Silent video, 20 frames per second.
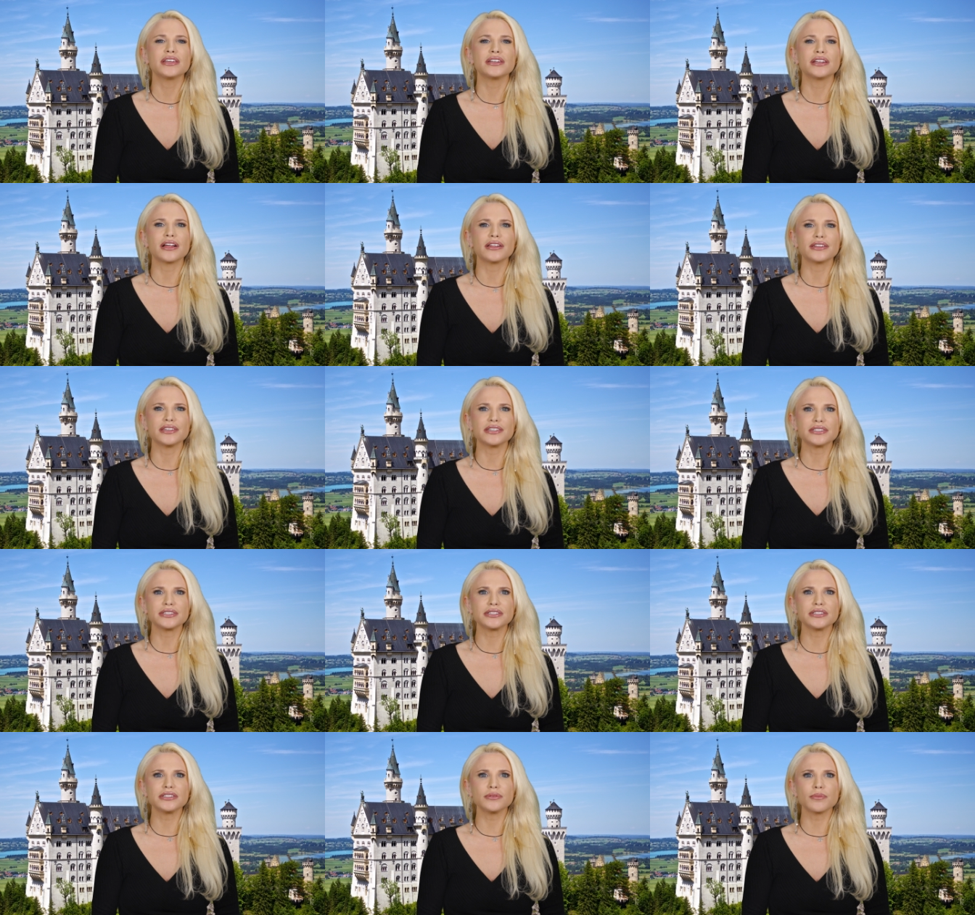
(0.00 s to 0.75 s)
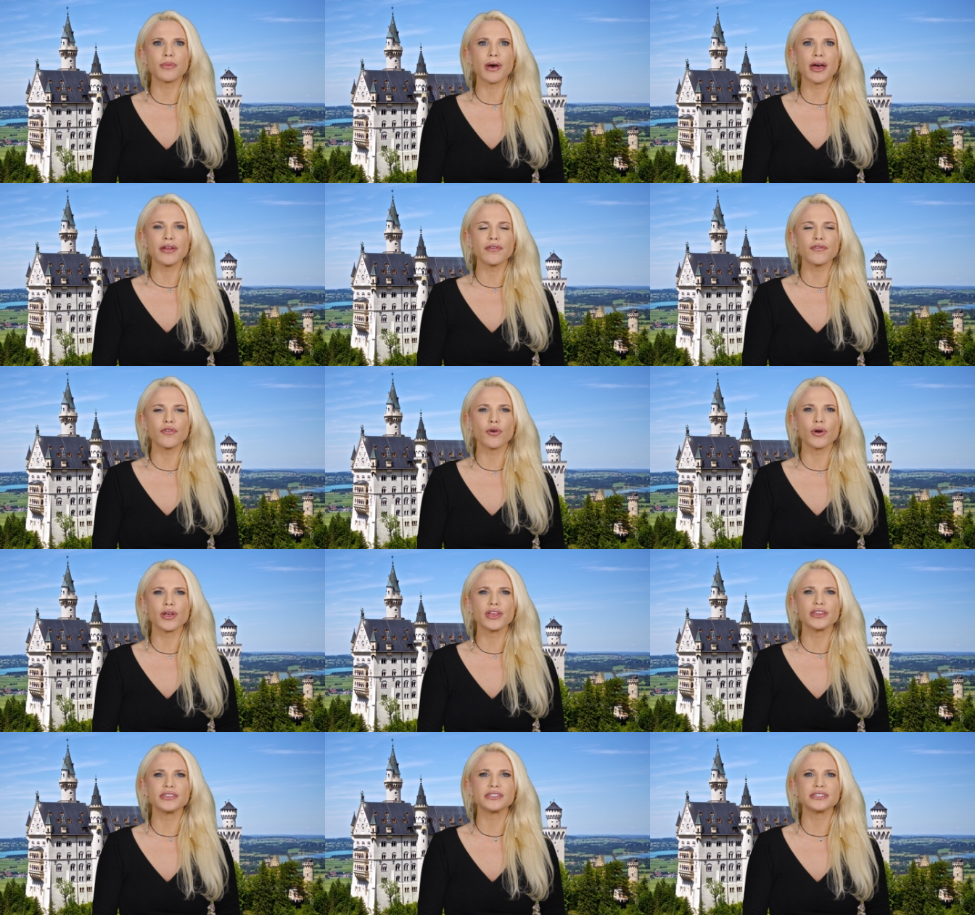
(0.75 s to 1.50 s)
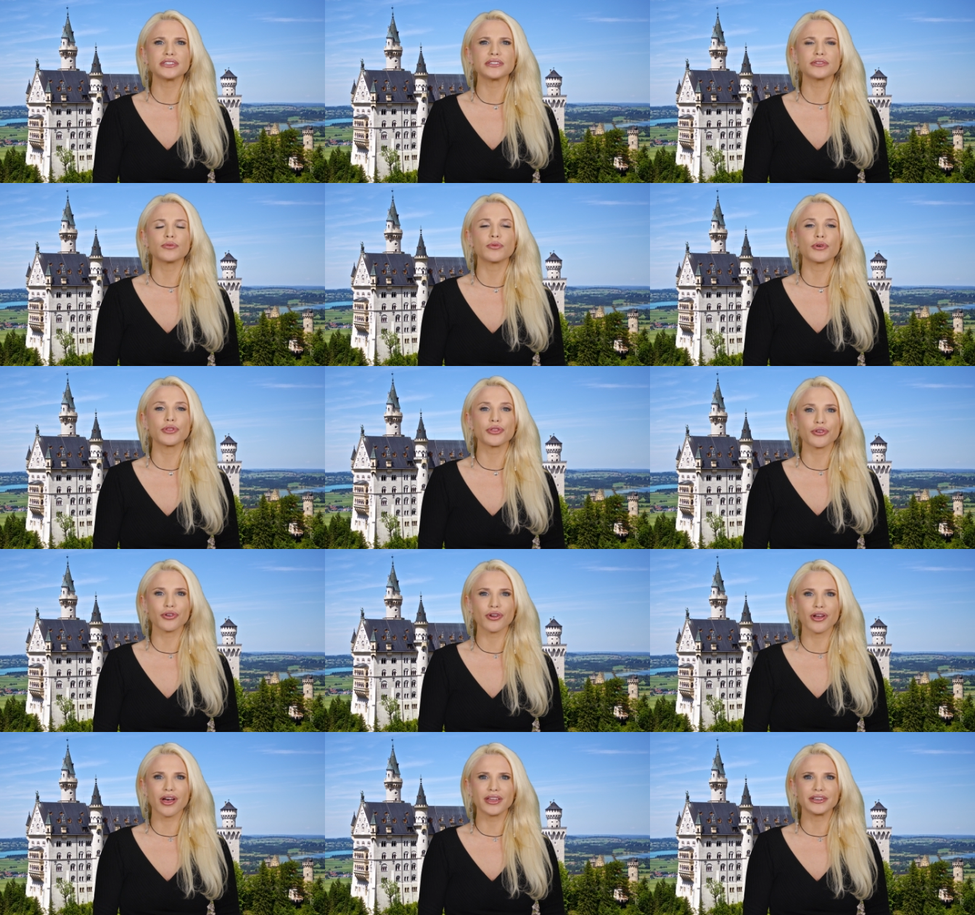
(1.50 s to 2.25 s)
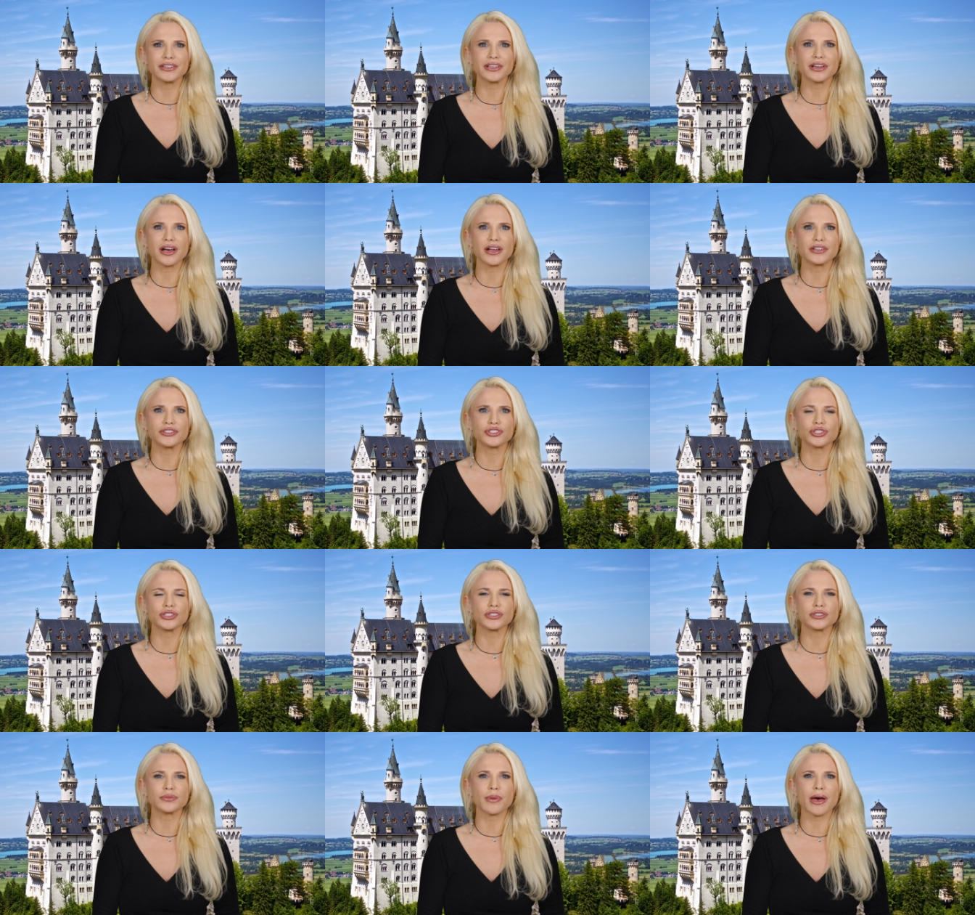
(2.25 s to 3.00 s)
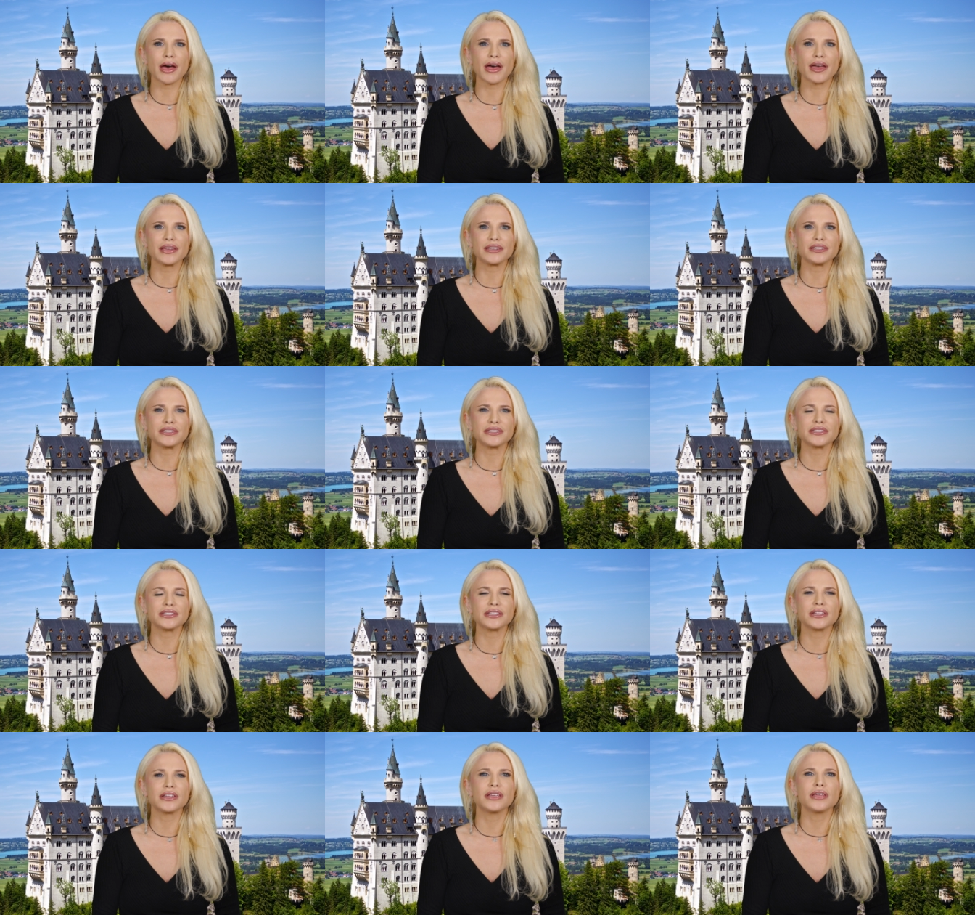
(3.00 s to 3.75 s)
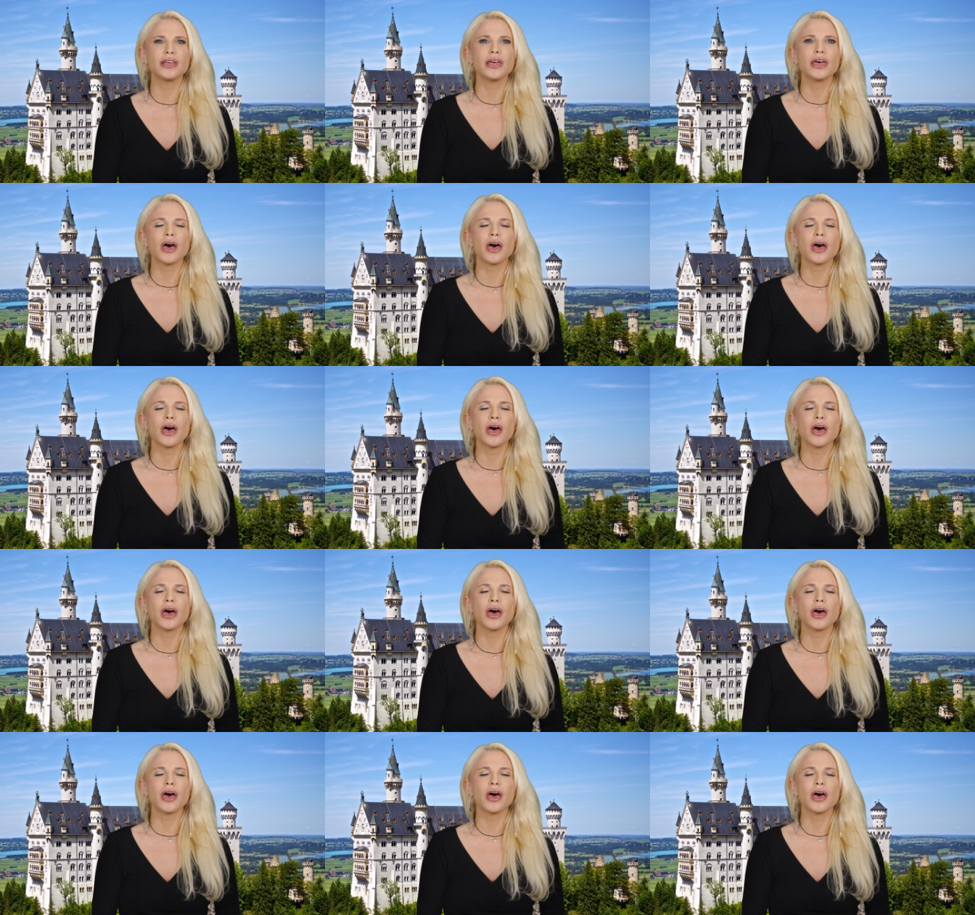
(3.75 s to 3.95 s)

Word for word: Now listen to my voice with your unconscious, unconscious mind. mind.